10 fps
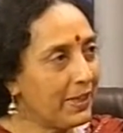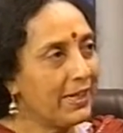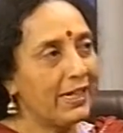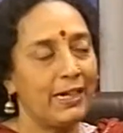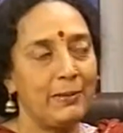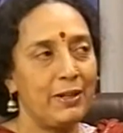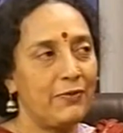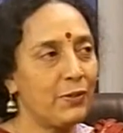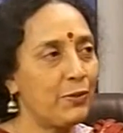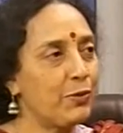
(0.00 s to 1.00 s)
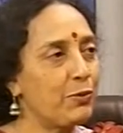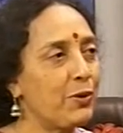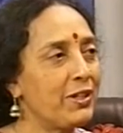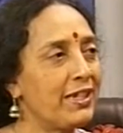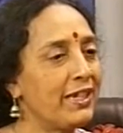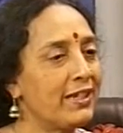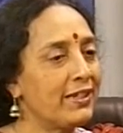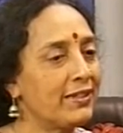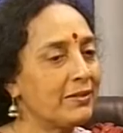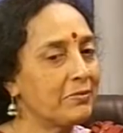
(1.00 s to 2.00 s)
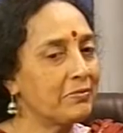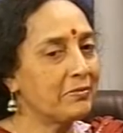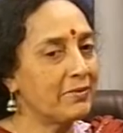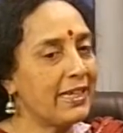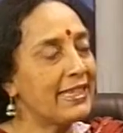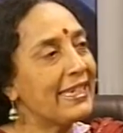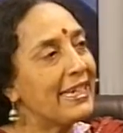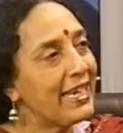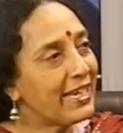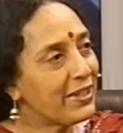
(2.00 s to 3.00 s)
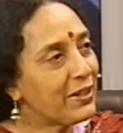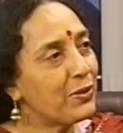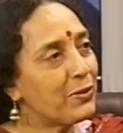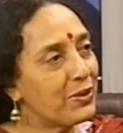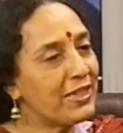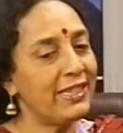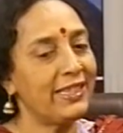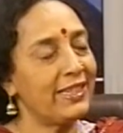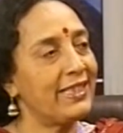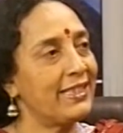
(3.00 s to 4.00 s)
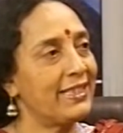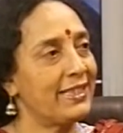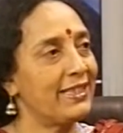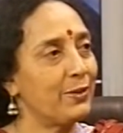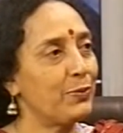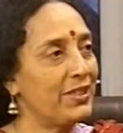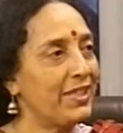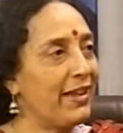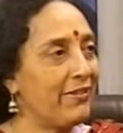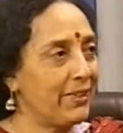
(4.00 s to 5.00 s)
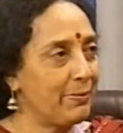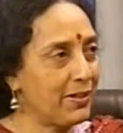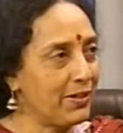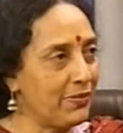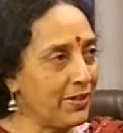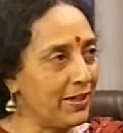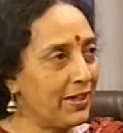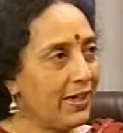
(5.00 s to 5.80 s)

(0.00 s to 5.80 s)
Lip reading: I mean, if the course coordinator has neglected to see that this was there in the material,